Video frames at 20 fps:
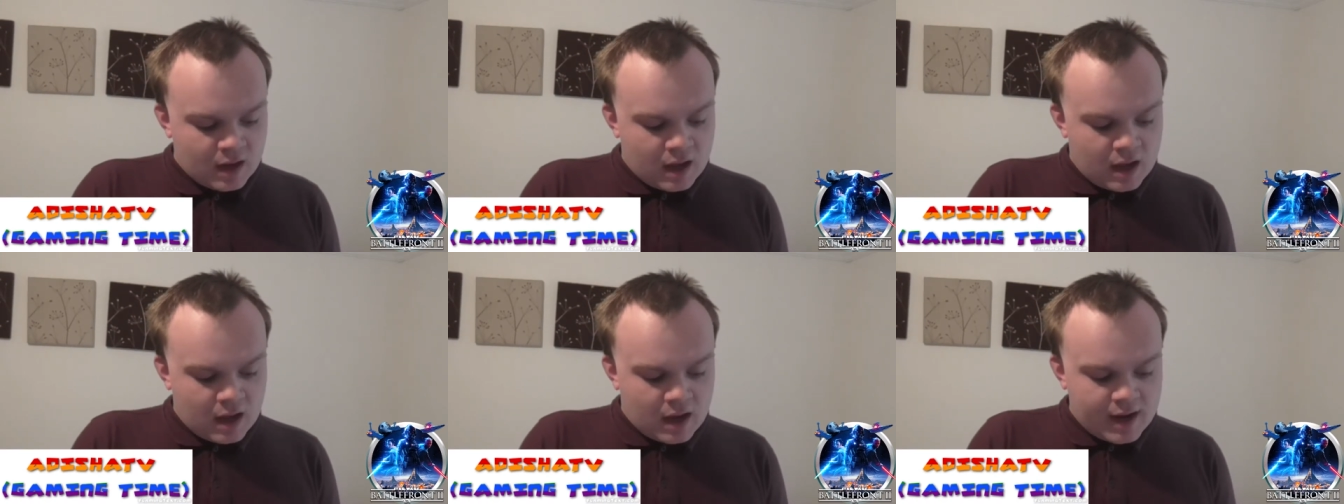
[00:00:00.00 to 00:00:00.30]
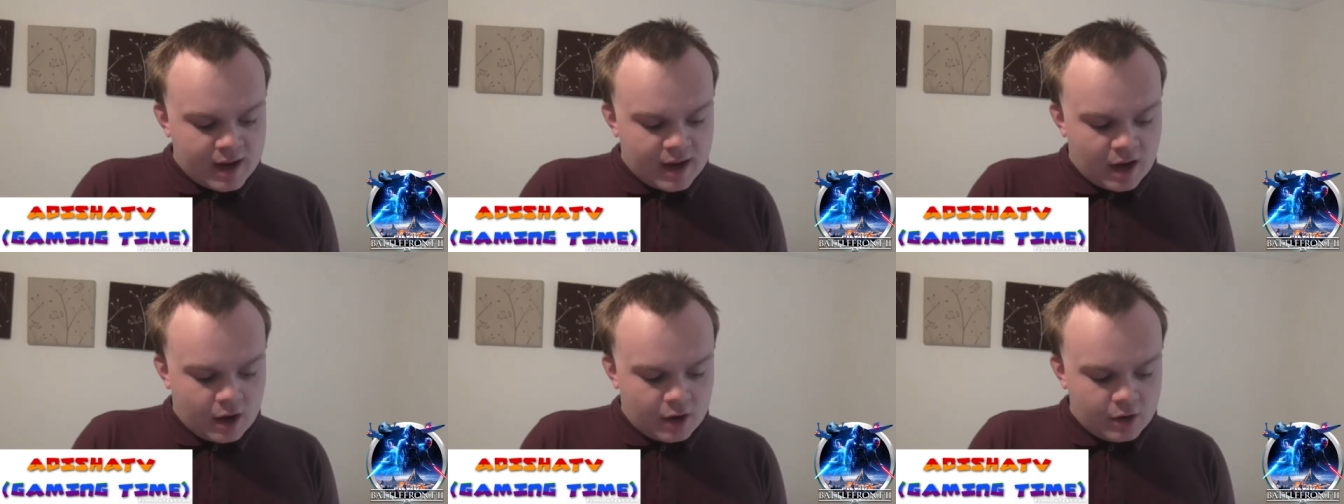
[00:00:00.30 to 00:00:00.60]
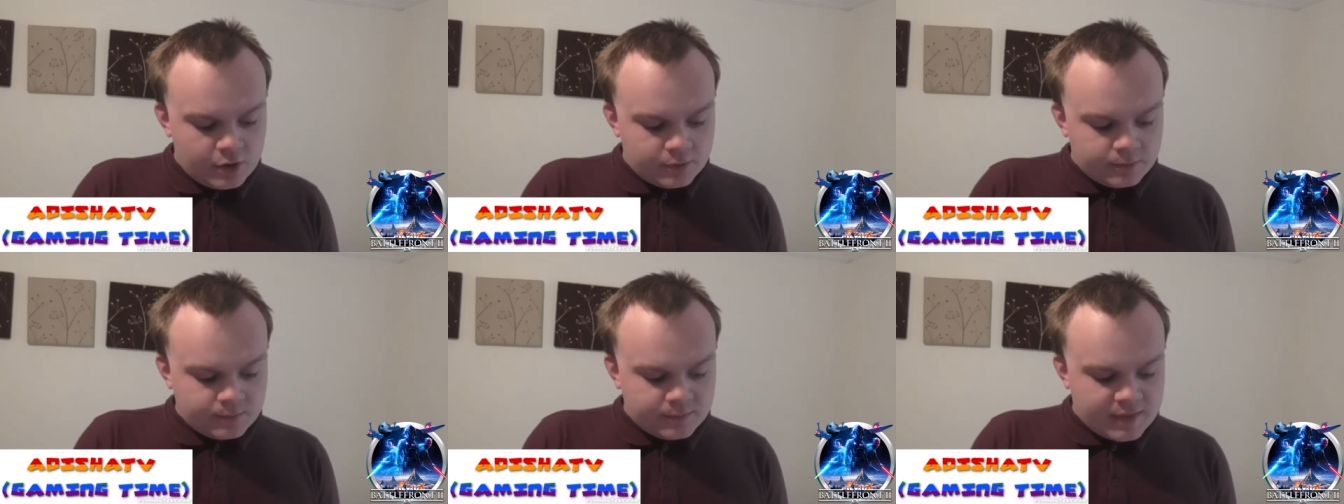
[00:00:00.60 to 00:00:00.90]
I
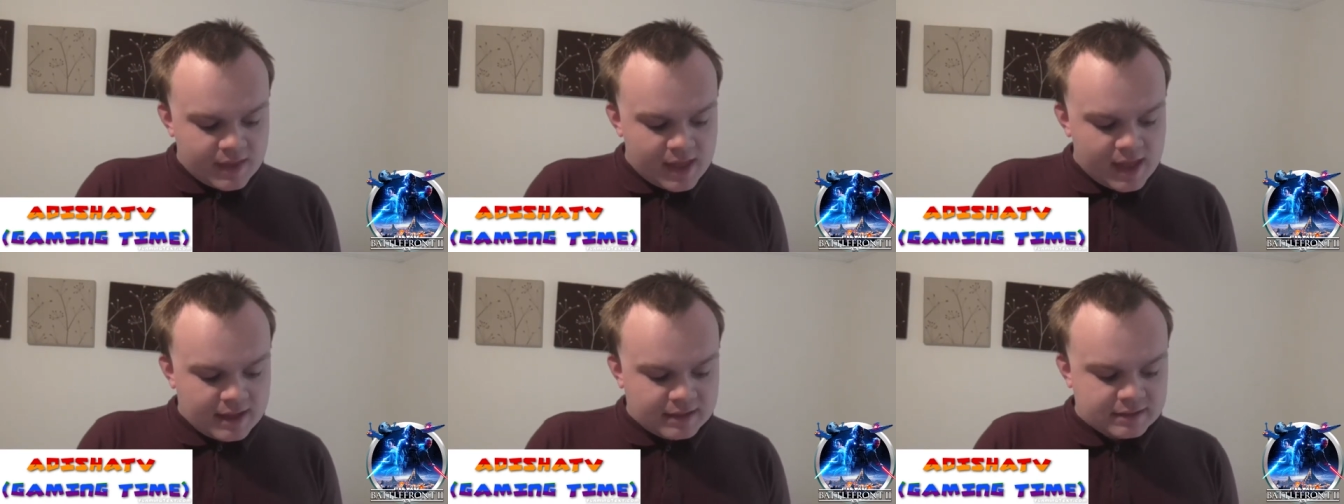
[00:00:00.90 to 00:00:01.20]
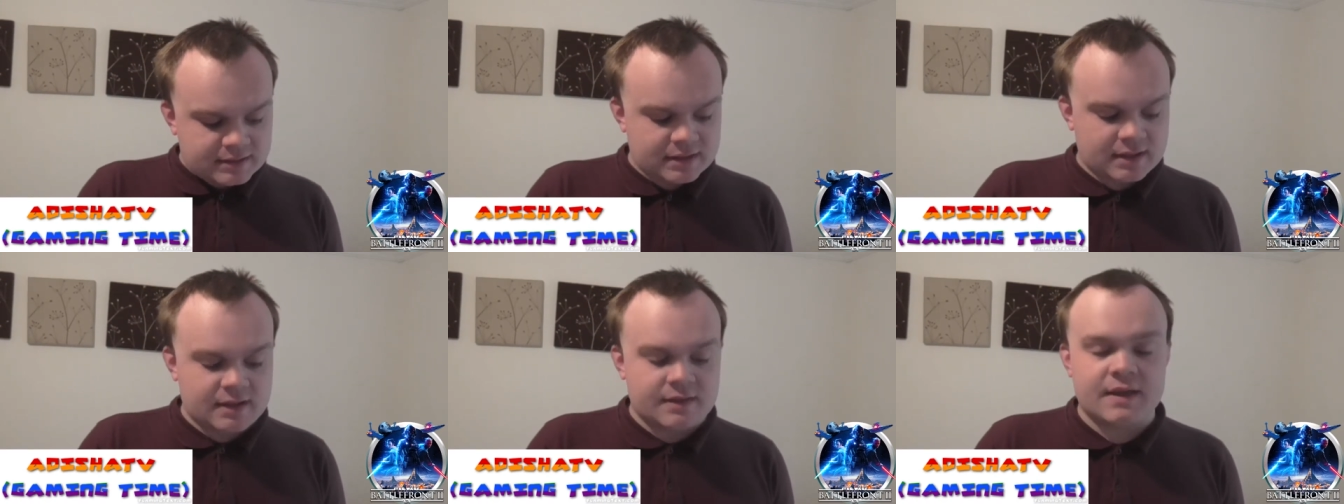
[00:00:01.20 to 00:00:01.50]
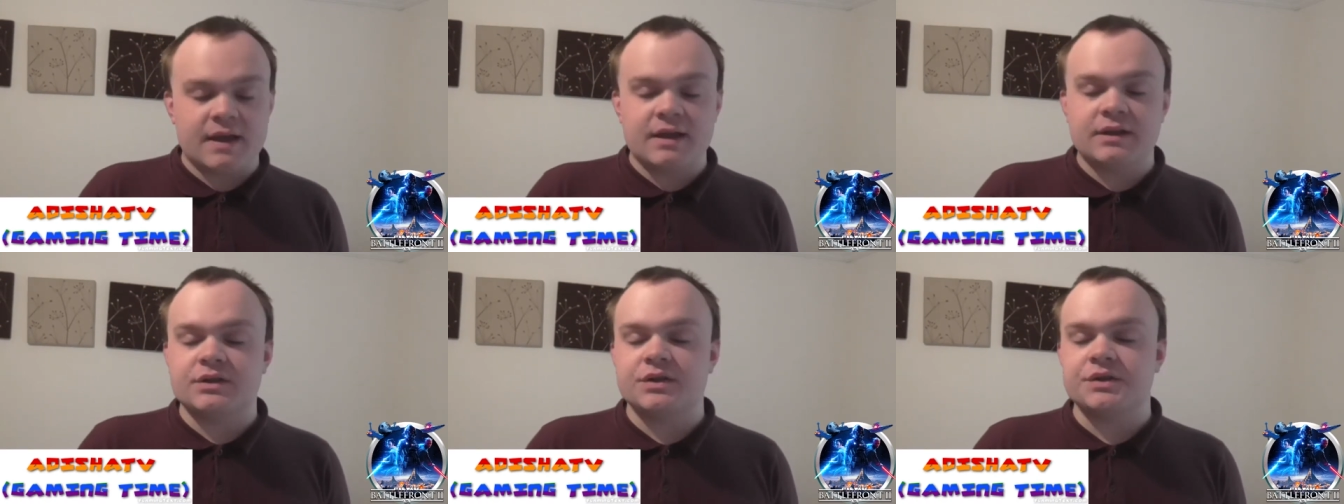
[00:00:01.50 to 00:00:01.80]
hope that
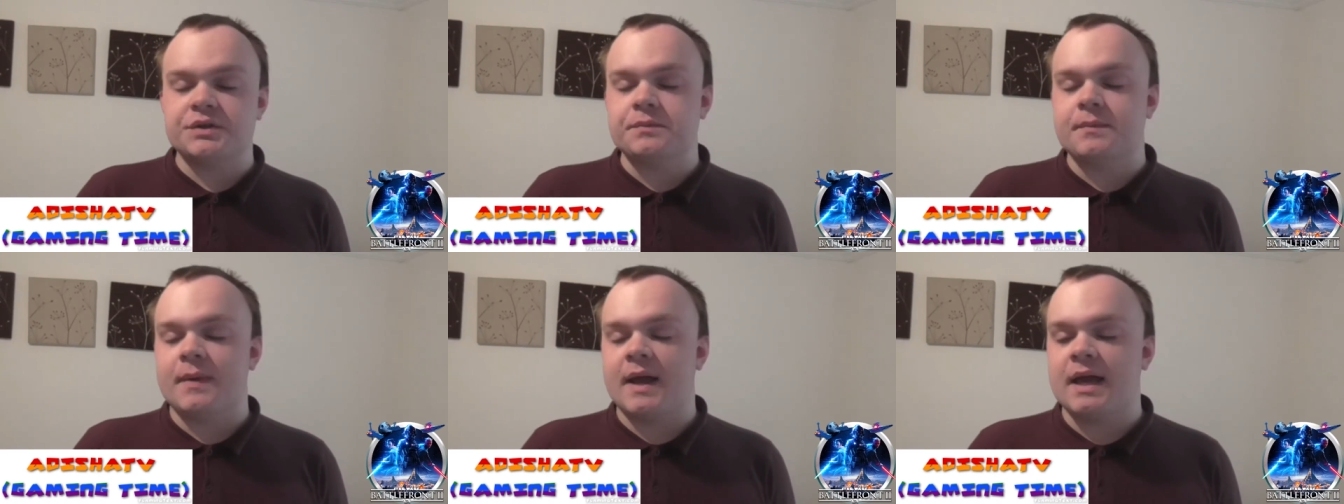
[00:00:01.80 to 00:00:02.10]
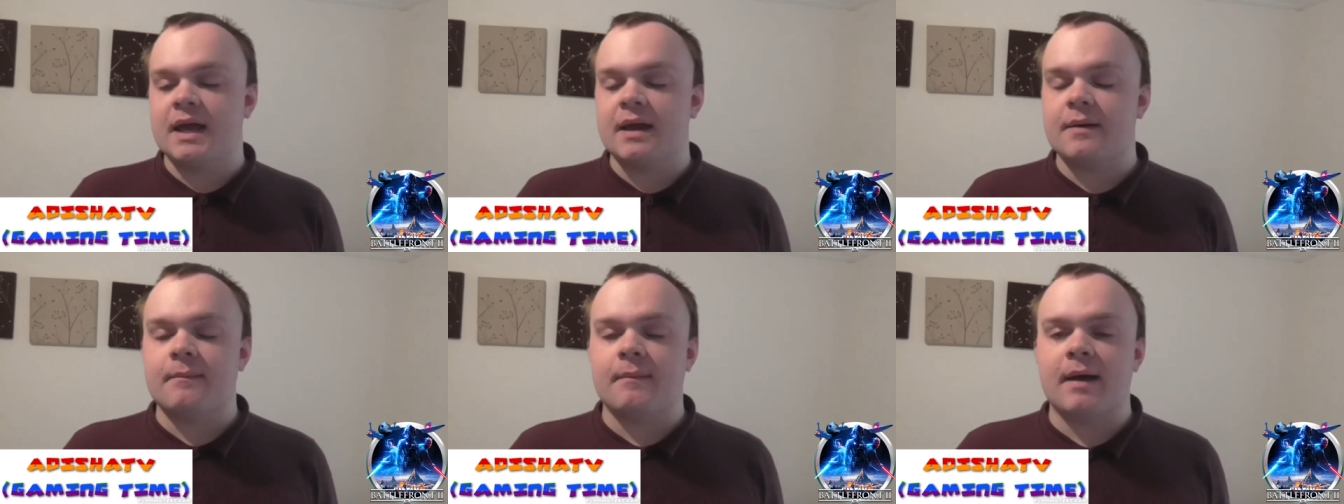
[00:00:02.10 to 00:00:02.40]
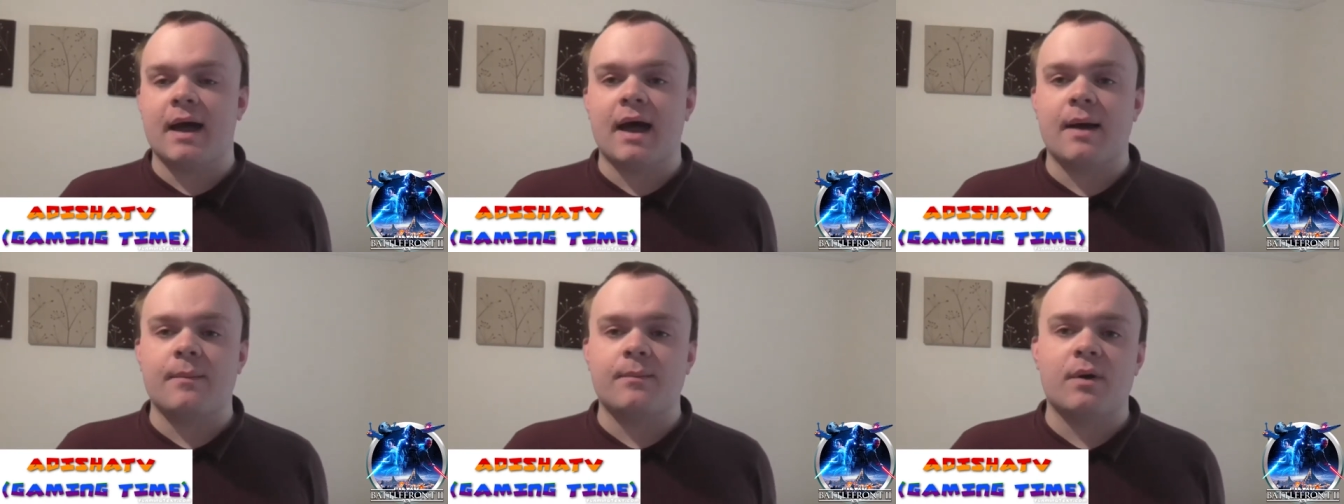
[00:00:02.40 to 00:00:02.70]
they do make a
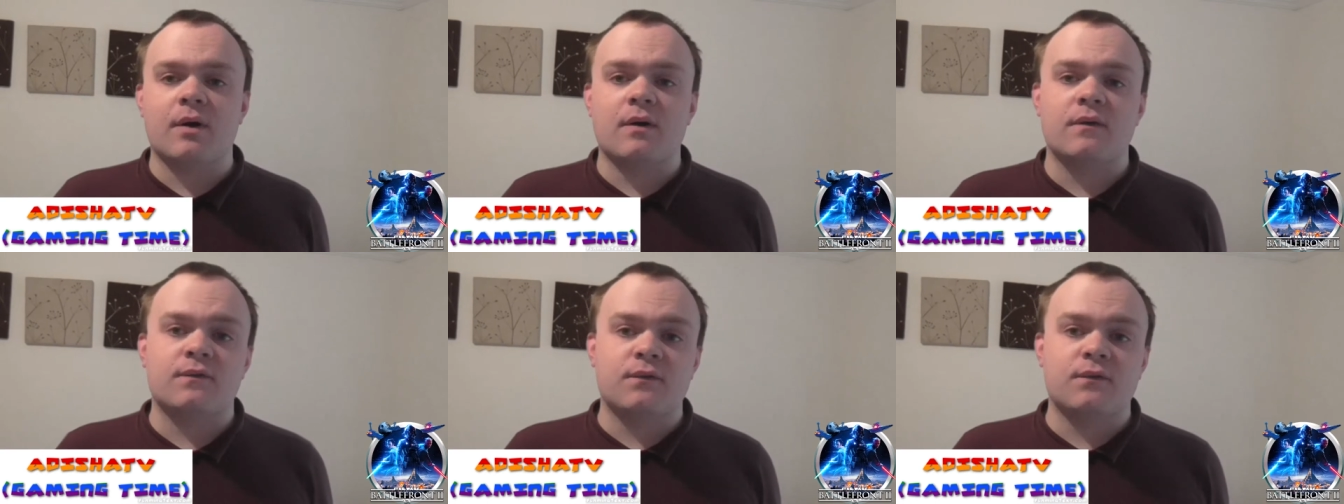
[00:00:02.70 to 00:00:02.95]
map